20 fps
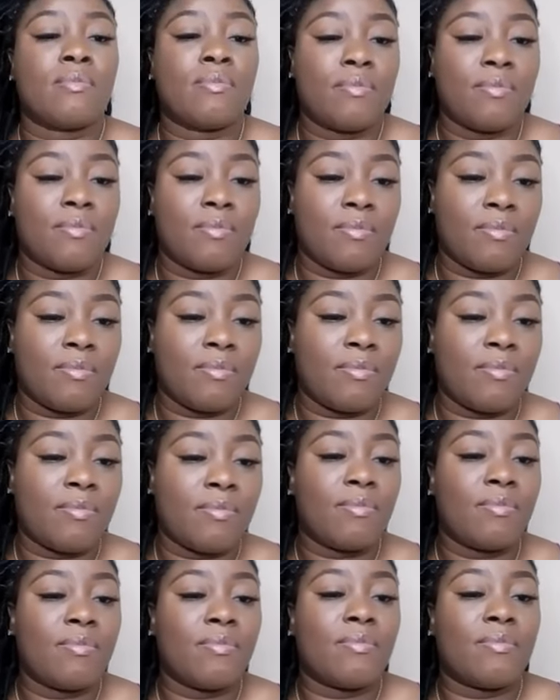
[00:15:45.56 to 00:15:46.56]

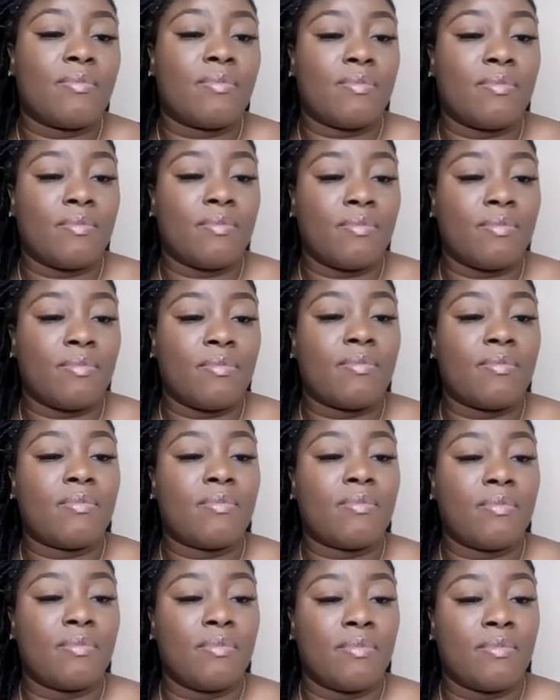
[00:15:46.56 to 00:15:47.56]

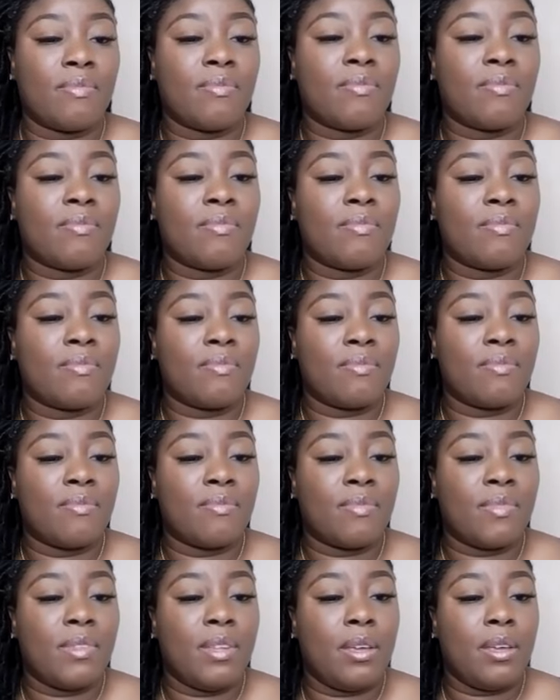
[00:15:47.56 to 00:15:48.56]

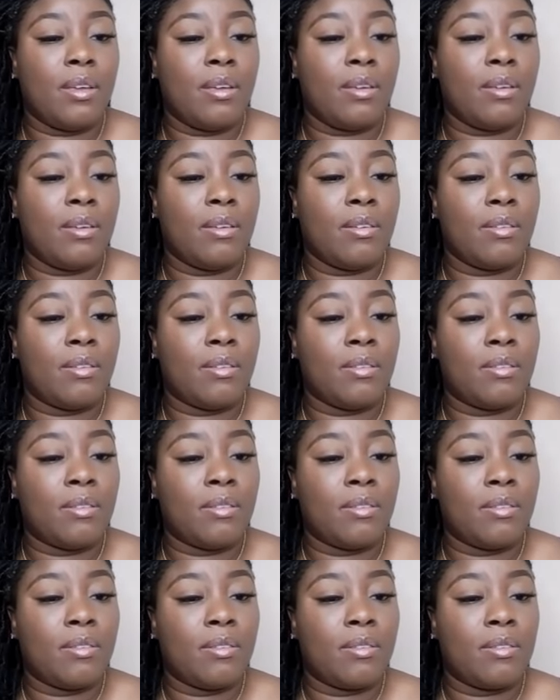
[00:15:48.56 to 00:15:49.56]

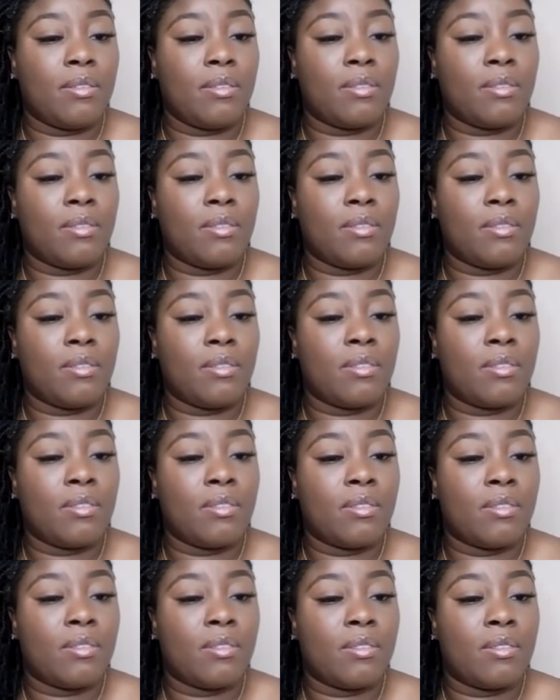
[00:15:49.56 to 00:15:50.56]

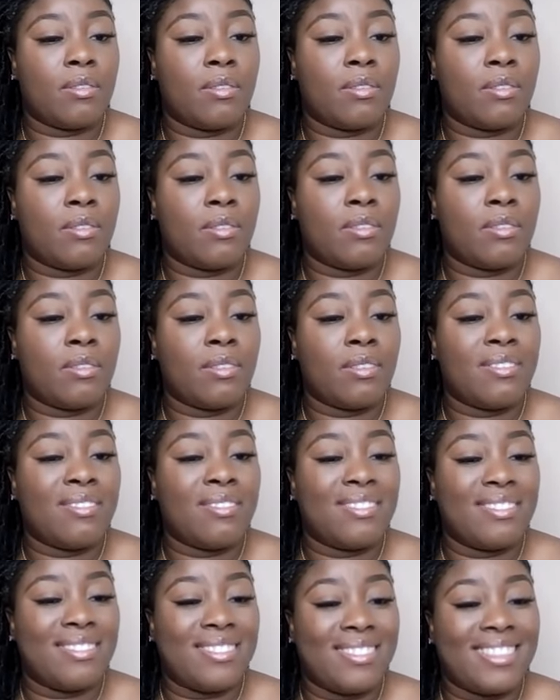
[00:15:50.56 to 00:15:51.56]

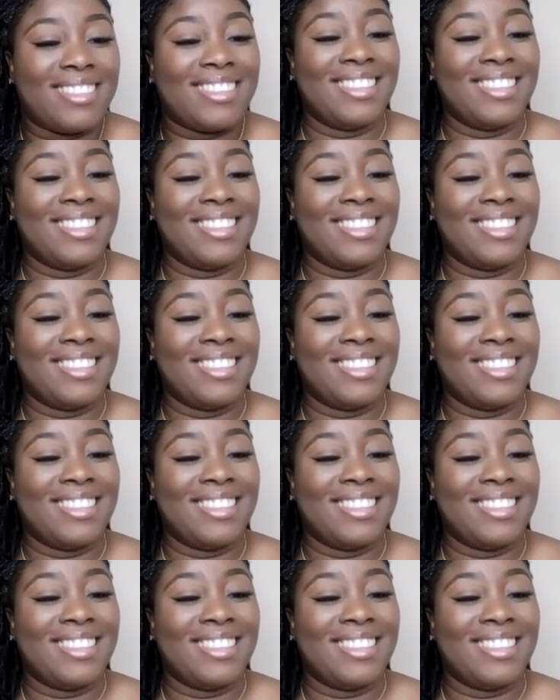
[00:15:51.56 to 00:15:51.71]
[no speech]